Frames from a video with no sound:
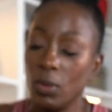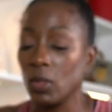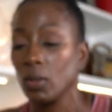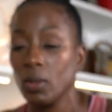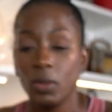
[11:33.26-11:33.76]

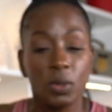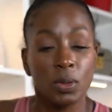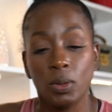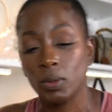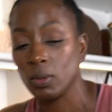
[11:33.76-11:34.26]
chose that,
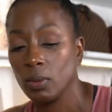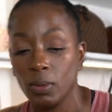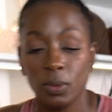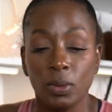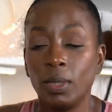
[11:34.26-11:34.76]
and
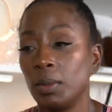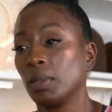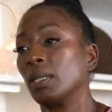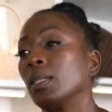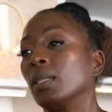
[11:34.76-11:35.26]

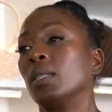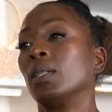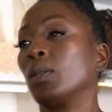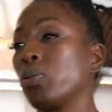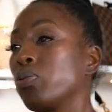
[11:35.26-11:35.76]
my son
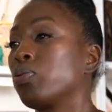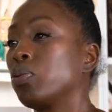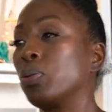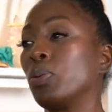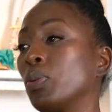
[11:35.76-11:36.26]
put it together
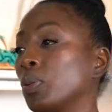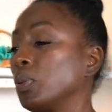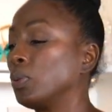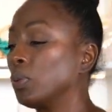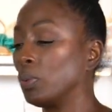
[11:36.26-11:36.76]
for
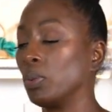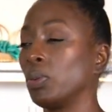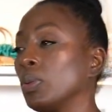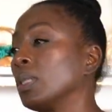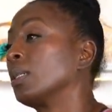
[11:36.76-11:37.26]
me.
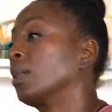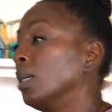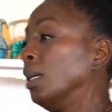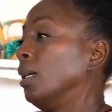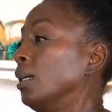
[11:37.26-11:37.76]
And
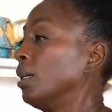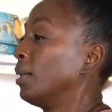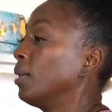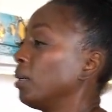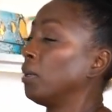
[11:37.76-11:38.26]
then
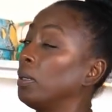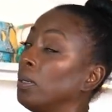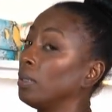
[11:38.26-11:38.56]
my jump